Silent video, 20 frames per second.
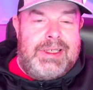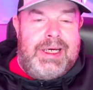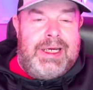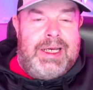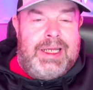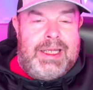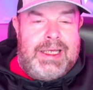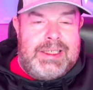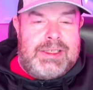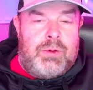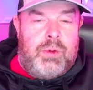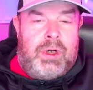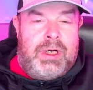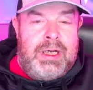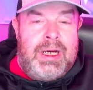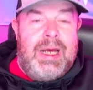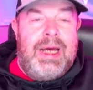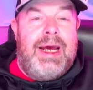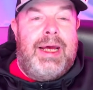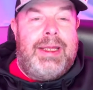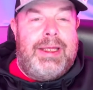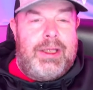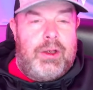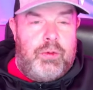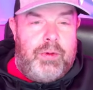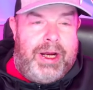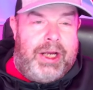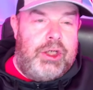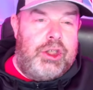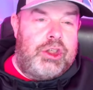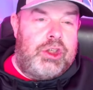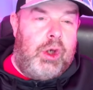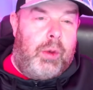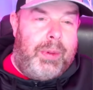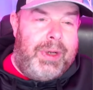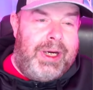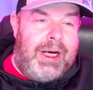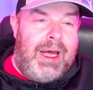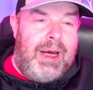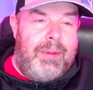And in this one, I think the Rangers
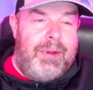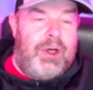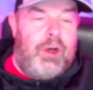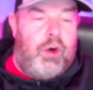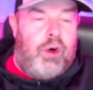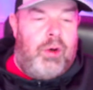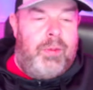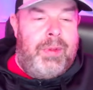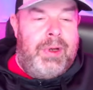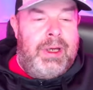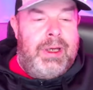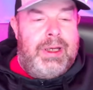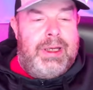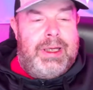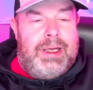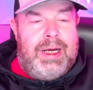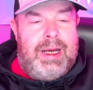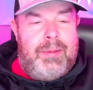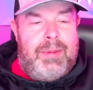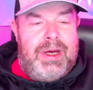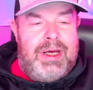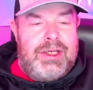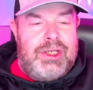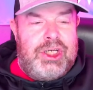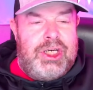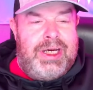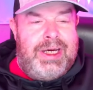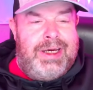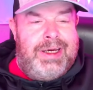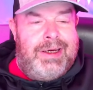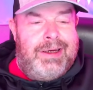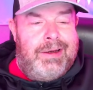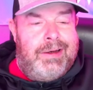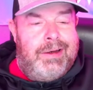open it up at home in MSG